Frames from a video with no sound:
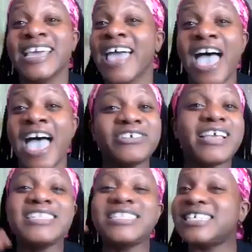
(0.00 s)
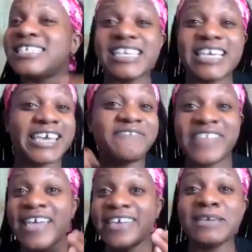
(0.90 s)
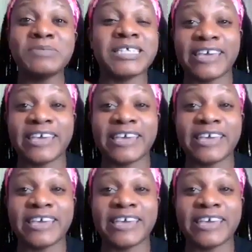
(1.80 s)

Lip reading: Everlesson is the gift that keeps giving.